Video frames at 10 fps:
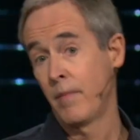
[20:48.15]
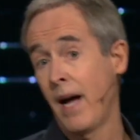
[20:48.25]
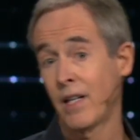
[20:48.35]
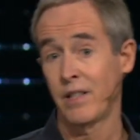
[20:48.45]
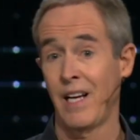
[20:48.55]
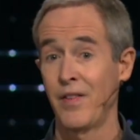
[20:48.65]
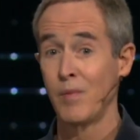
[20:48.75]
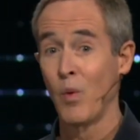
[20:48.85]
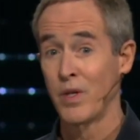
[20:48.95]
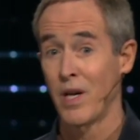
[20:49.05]
actually, I think
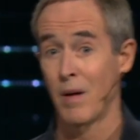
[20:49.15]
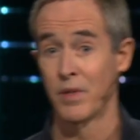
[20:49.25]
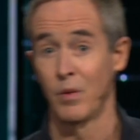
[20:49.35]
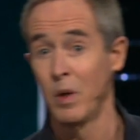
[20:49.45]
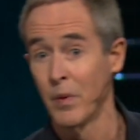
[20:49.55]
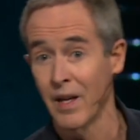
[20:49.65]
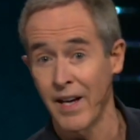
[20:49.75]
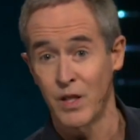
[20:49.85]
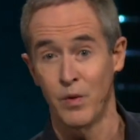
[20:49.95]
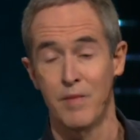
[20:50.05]
more times than we would
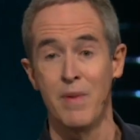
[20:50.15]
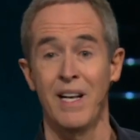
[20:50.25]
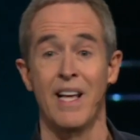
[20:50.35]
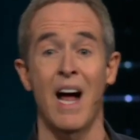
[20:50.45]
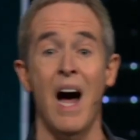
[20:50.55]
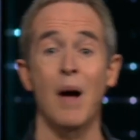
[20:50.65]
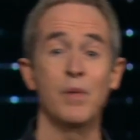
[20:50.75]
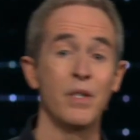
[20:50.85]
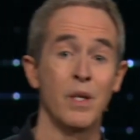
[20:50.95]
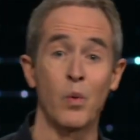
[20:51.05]
like to admit, an
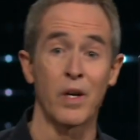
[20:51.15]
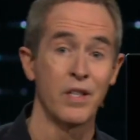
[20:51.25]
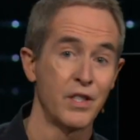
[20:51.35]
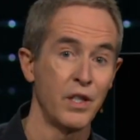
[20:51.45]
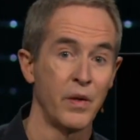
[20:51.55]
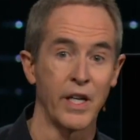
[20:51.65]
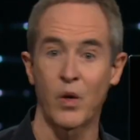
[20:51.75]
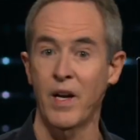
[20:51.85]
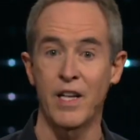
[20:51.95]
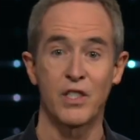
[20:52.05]
option that we're considering
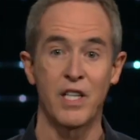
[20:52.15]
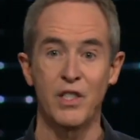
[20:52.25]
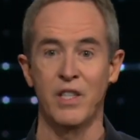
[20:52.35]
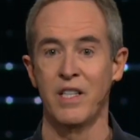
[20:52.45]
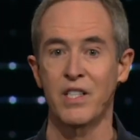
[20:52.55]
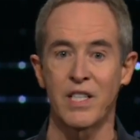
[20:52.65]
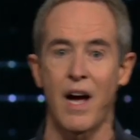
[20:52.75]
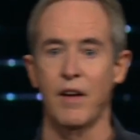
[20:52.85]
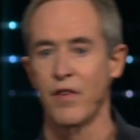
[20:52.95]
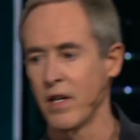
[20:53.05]
creates tension
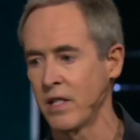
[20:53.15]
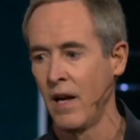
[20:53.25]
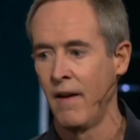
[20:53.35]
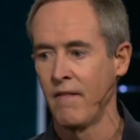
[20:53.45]
inside of us.